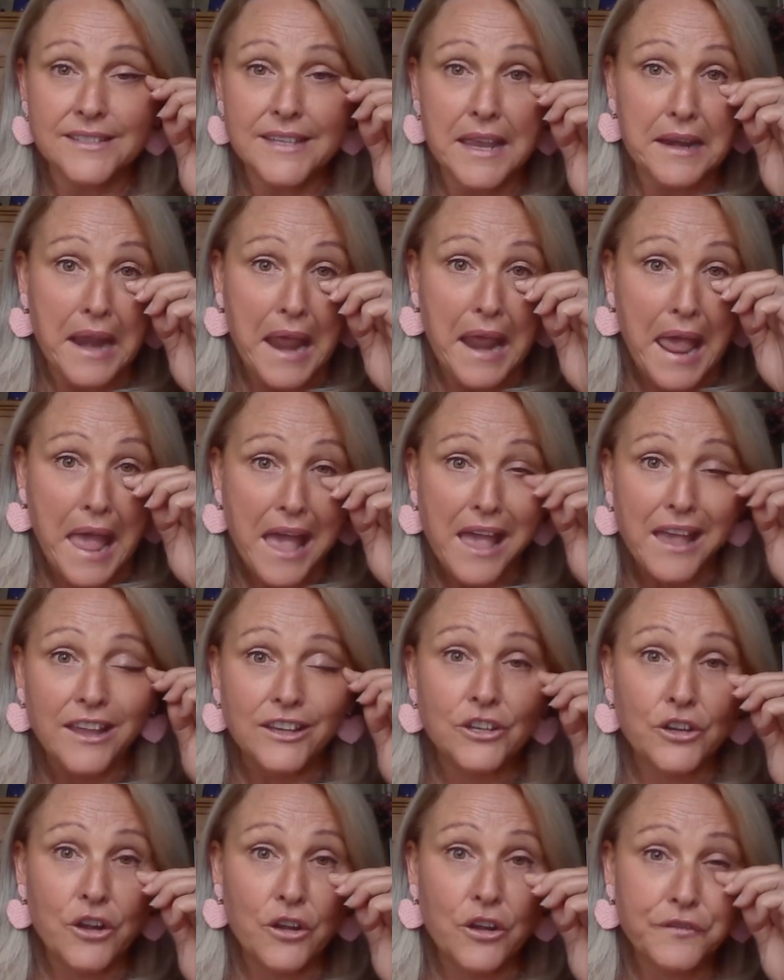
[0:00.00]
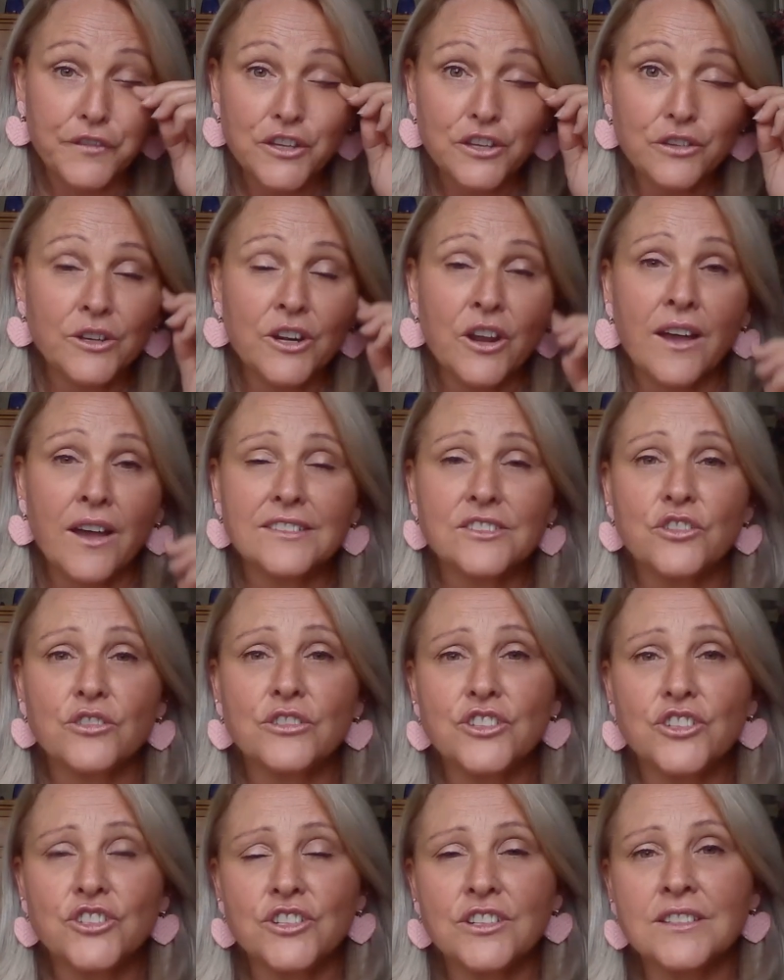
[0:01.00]
And, you know, for you and I as
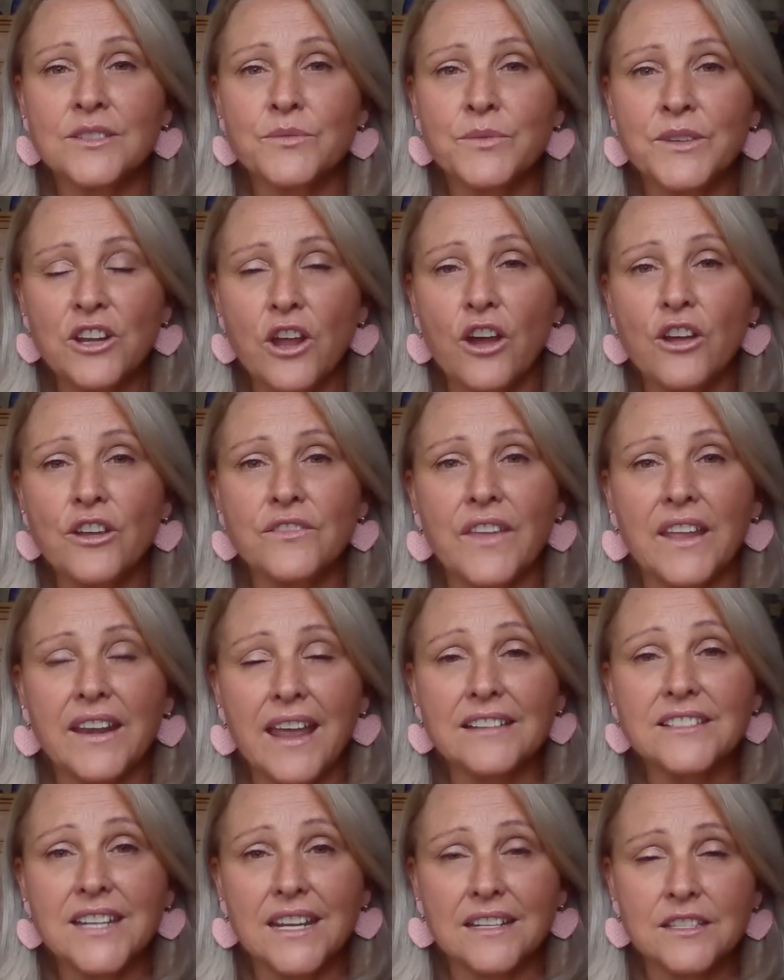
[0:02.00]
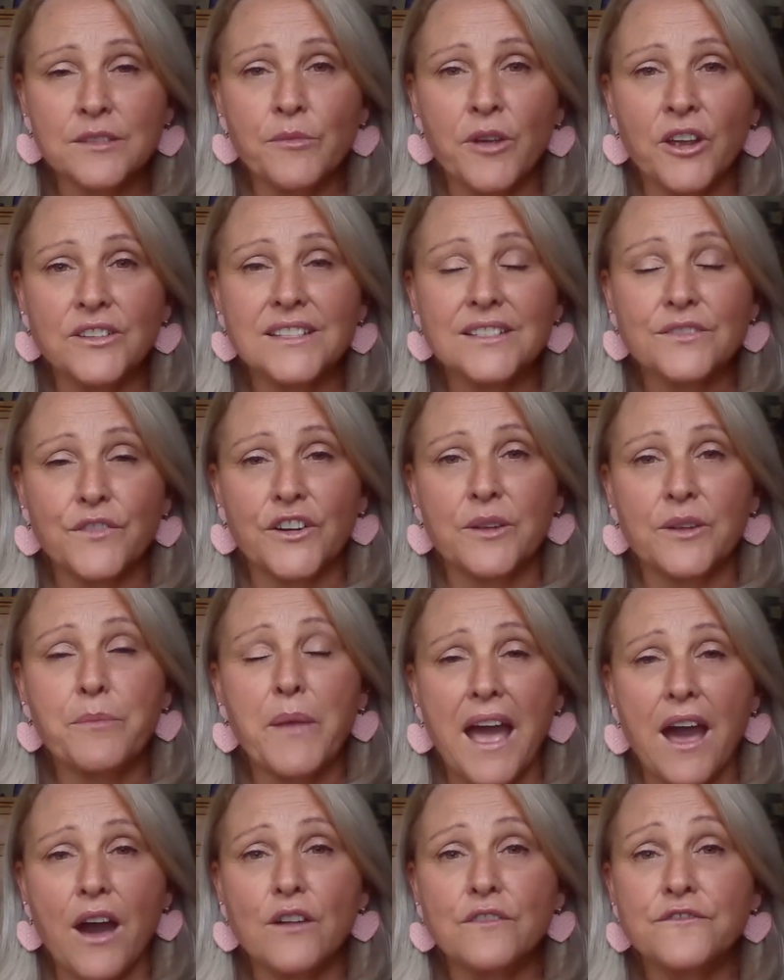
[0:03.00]
Christians, we know that our testimony is very
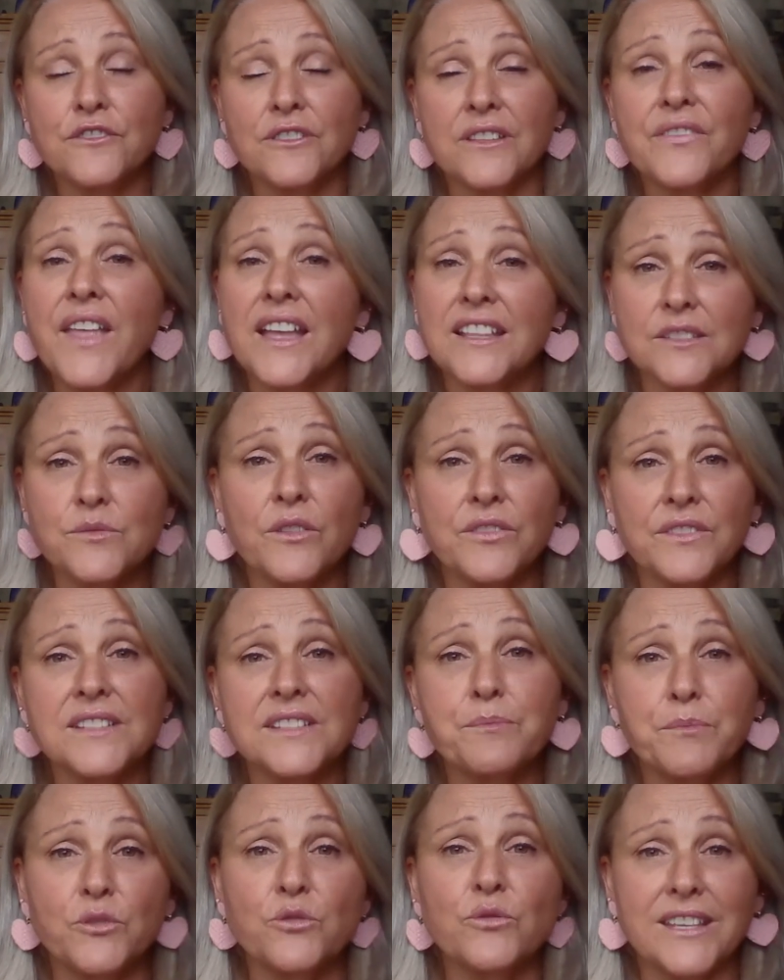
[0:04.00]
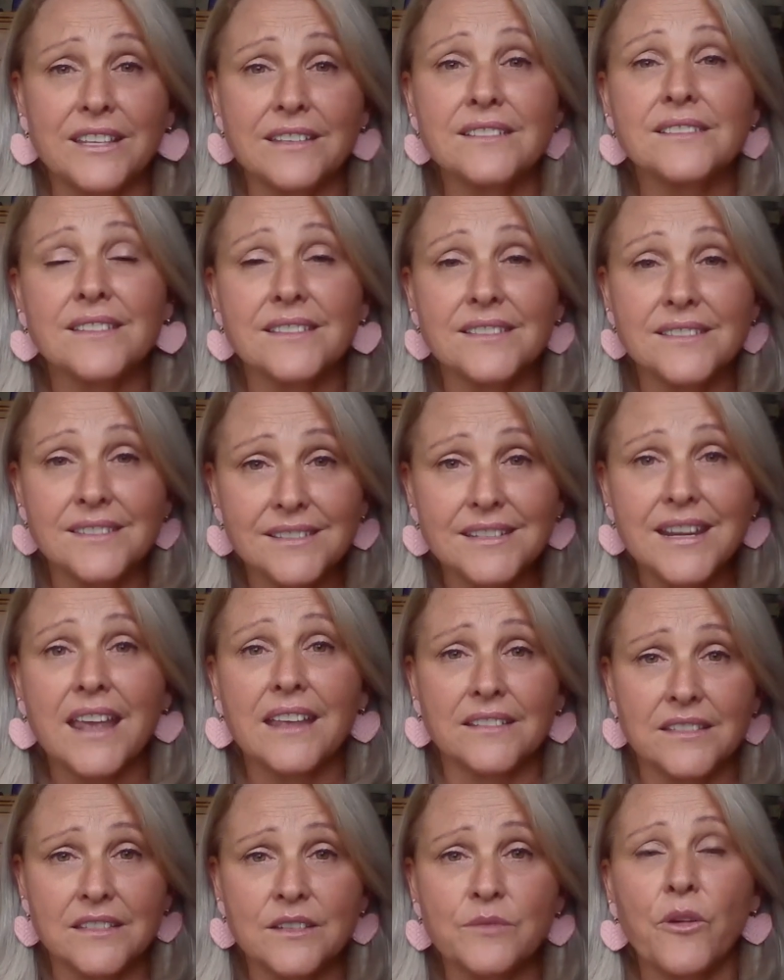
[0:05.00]
powerful, and that's what this book is. It's
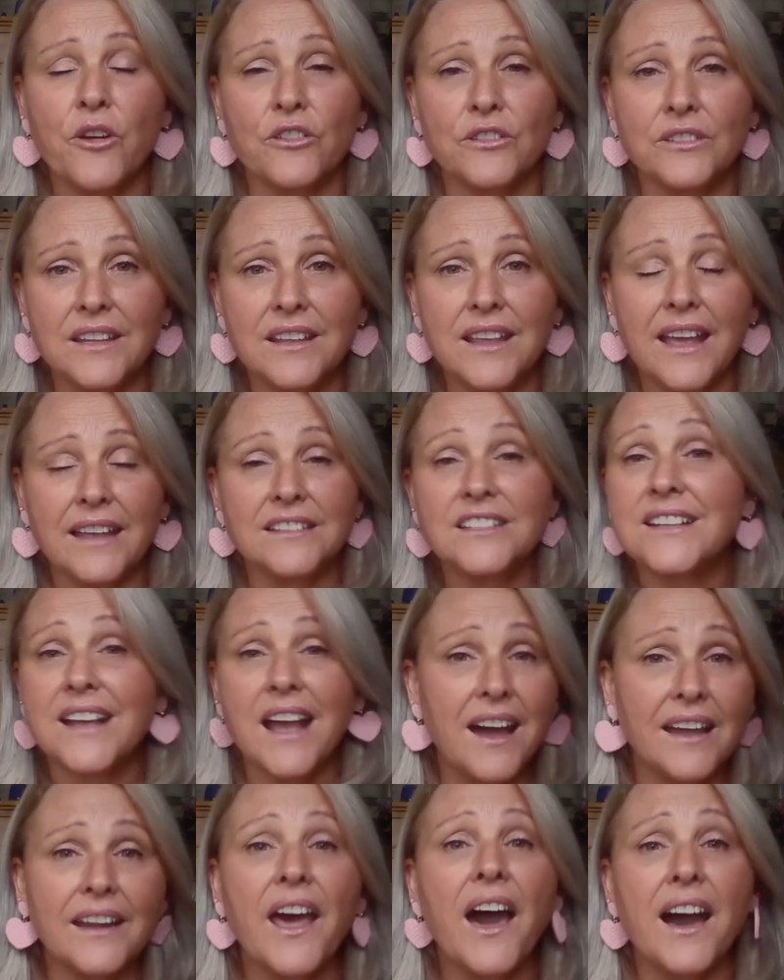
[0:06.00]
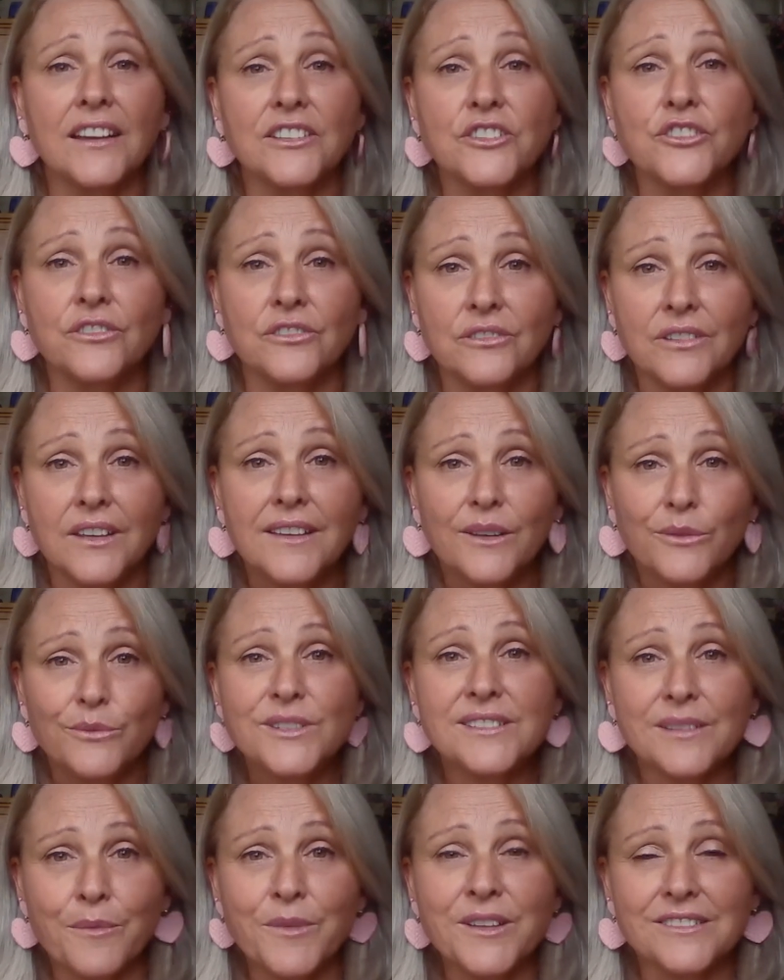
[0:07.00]
testimony, and you can't argue
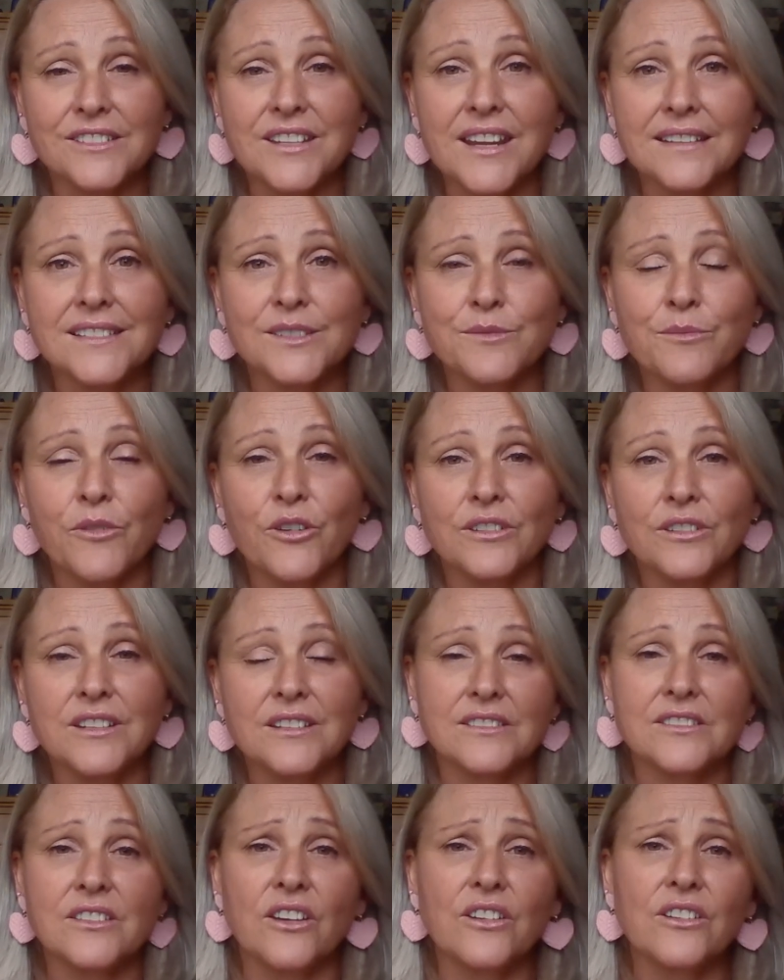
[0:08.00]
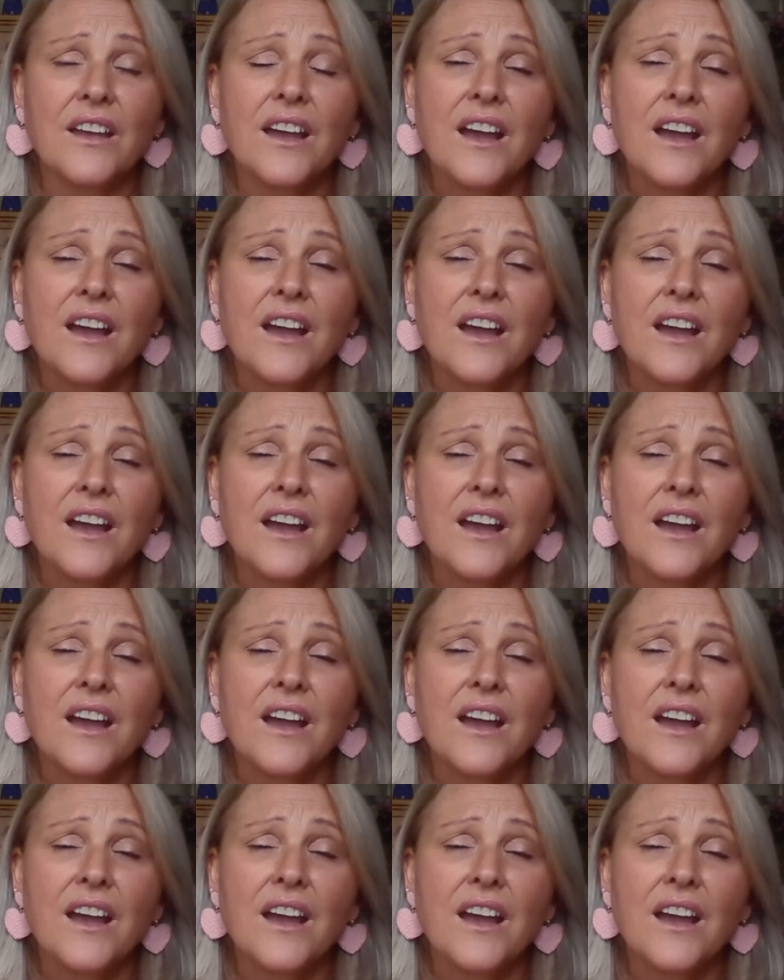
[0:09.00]
with someone's testimony. So